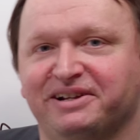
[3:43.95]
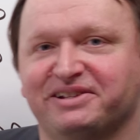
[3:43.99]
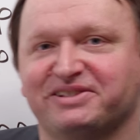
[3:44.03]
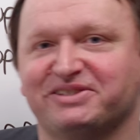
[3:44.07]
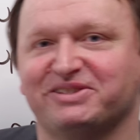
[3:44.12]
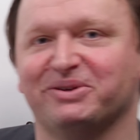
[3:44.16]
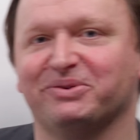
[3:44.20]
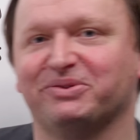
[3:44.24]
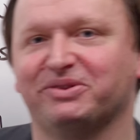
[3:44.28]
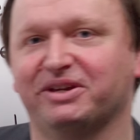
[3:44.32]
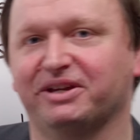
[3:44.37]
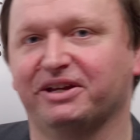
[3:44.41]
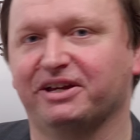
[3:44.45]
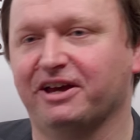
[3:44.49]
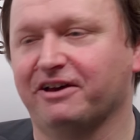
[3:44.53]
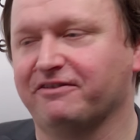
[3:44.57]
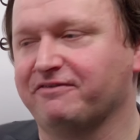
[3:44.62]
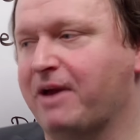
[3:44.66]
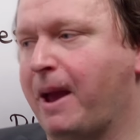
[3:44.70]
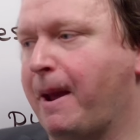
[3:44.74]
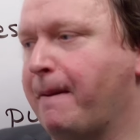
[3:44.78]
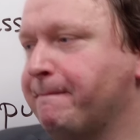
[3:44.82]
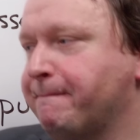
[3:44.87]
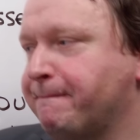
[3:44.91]
So think
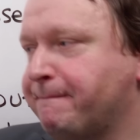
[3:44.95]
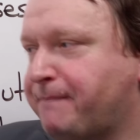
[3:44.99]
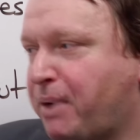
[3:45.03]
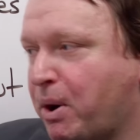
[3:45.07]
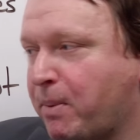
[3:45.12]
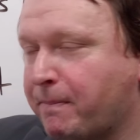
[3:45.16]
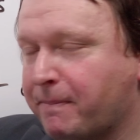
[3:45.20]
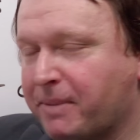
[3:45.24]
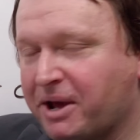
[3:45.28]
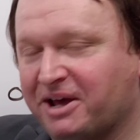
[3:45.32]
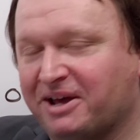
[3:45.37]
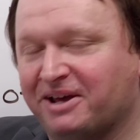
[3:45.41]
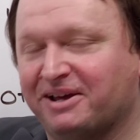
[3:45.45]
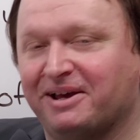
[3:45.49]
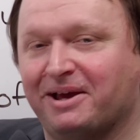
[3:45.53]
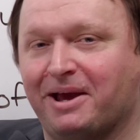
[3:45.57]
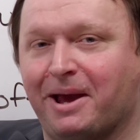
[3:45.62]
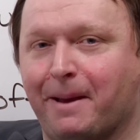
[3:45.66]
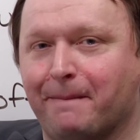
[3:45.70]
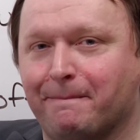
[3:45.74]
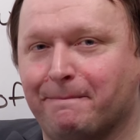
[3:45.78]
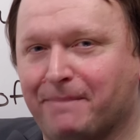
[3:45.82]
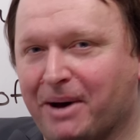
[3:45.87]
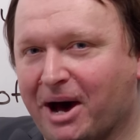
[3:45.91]
of pop,
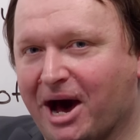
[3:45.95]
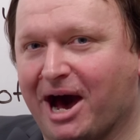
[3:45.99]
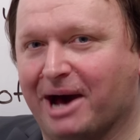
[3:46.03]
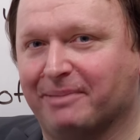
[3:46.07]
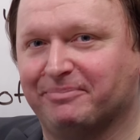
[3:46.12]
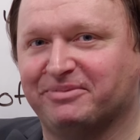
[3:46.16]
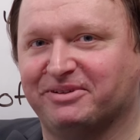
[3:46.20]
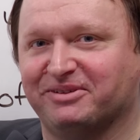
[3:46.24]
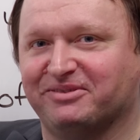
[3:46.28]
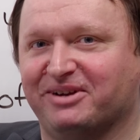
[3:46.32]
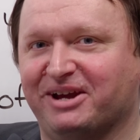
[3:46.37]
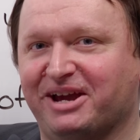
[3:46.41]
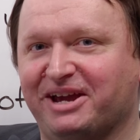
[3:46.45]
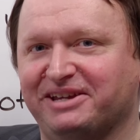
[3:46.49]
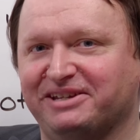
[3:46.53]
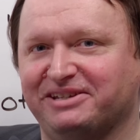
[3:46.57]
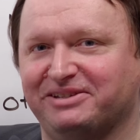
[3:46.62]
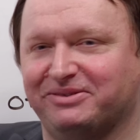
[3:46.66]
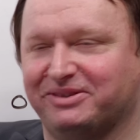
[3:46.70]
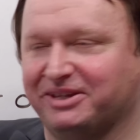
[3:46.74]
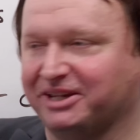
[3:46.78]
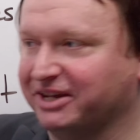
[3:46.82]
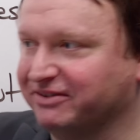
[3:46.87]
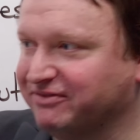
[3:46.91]
pop, right?
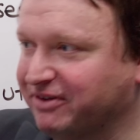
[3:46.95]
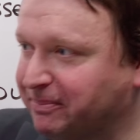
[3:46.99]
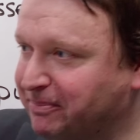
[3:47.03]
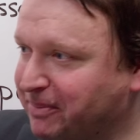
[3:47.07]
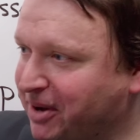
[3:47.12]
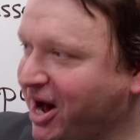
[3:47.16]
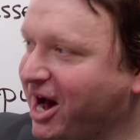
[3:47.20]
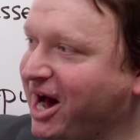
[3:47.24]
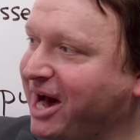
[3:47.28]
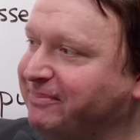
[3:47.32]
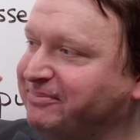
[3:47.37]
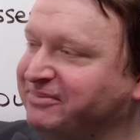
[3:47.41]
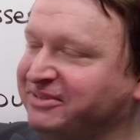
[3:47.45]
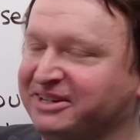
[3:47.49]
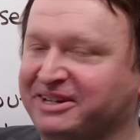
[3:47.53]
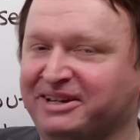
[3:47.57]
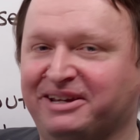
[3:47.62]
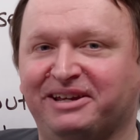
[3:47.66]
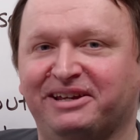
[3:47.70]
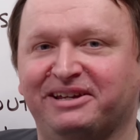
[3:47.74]
You think of a pop.